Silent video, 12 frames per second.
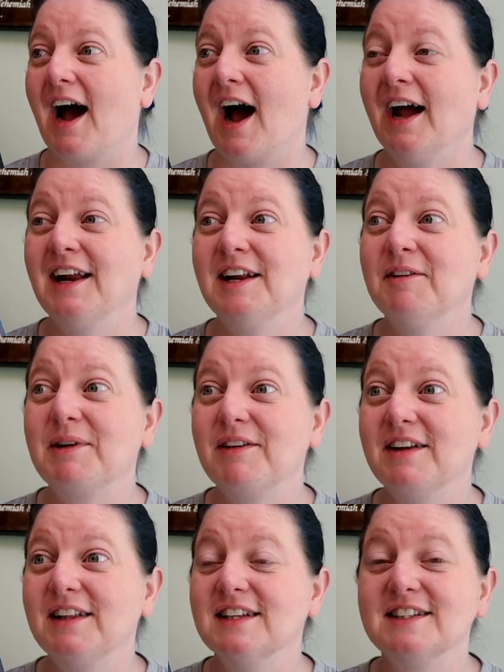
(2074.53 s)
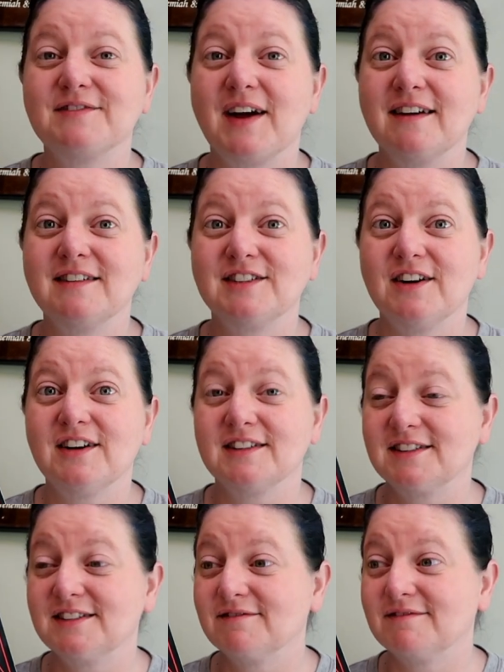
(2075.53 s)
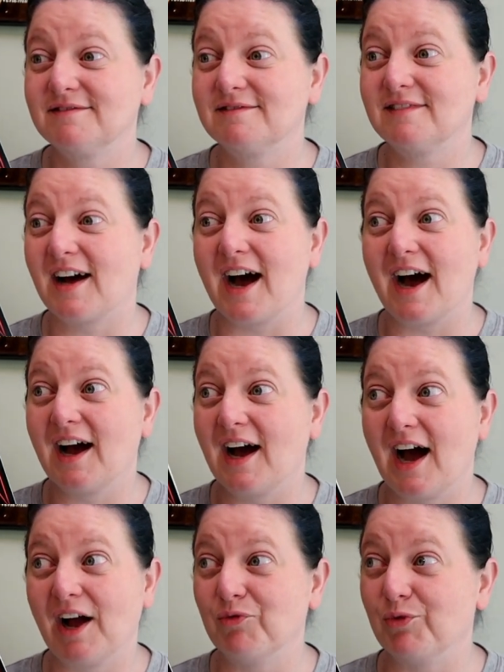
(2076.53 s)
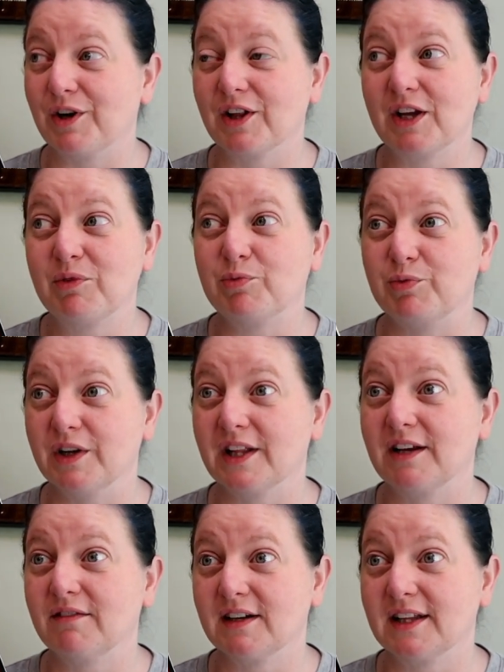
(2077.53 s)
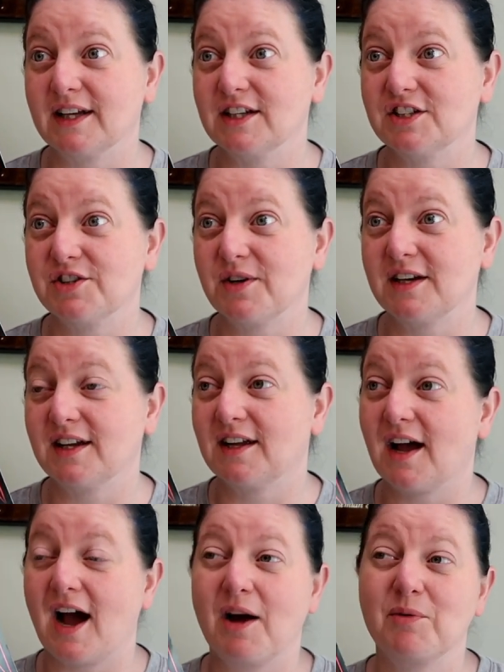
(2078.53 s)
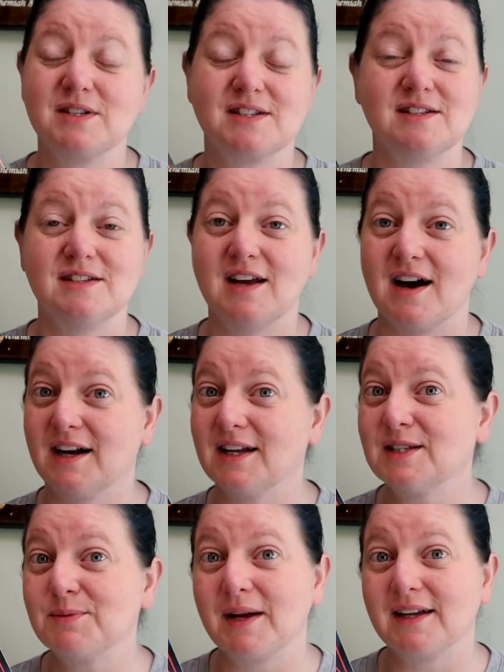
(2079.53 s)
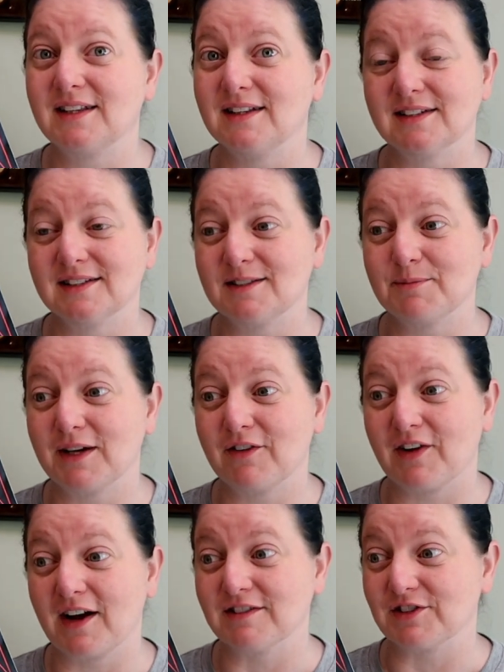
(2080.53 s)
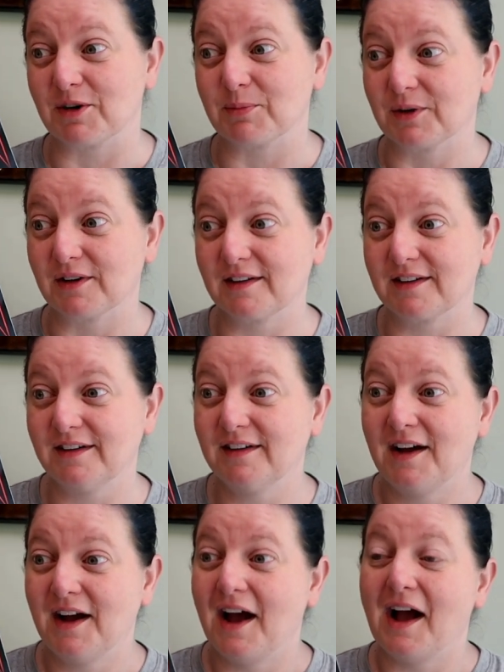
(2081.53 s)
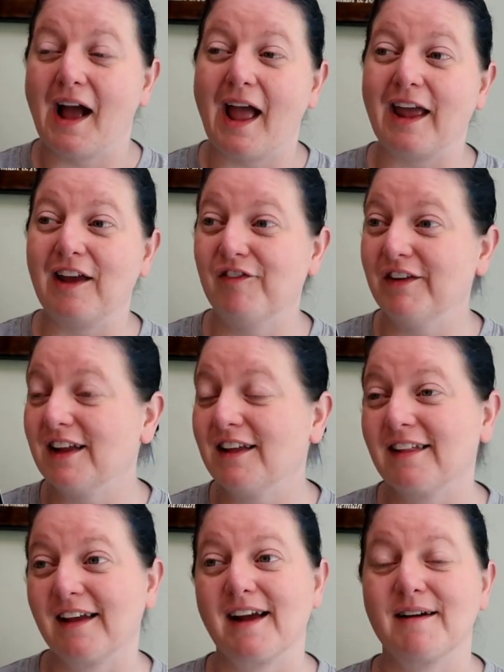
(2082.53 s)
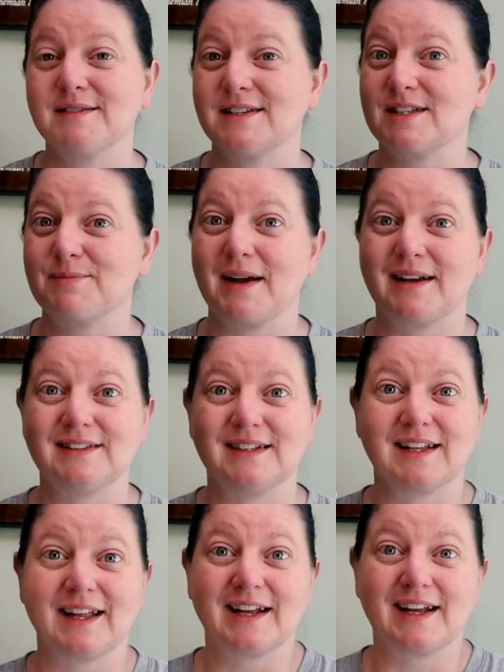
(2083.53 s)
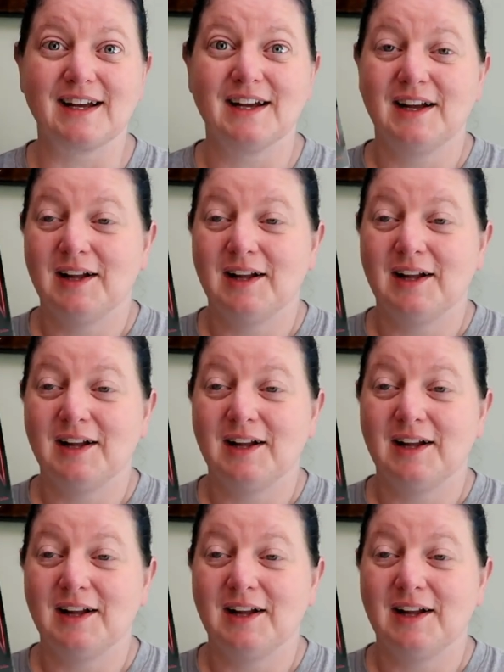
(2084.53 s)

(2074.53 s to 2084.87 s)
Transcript: I ended up giving this five stars. I really, really, really enjoyed it. I was not expecting this to be a five-star book. If anything, I was expecting like